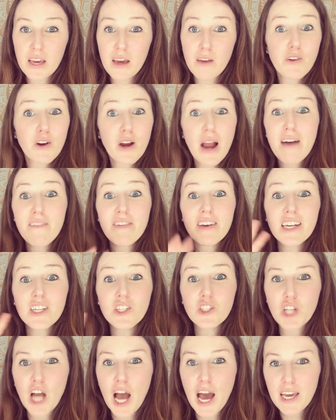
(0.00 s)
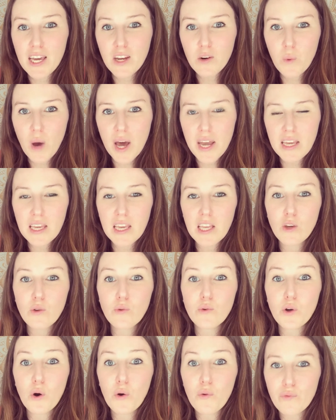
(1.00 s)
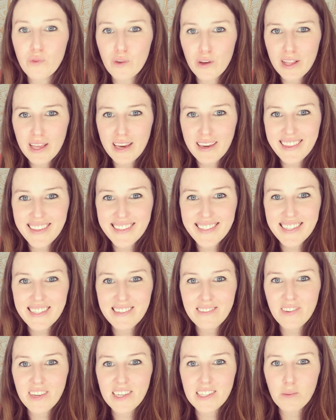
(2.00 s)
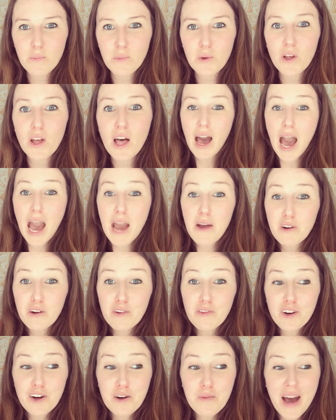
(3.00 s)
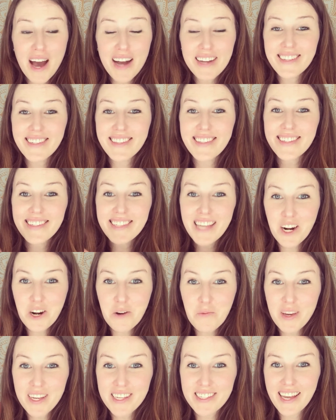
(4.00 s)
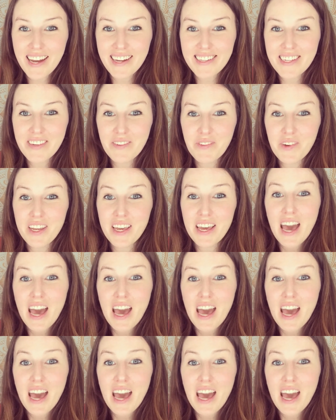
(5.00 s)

If you're having a giant wedding and you don't feel like this is feasible, I refer back to the centerpiece activity.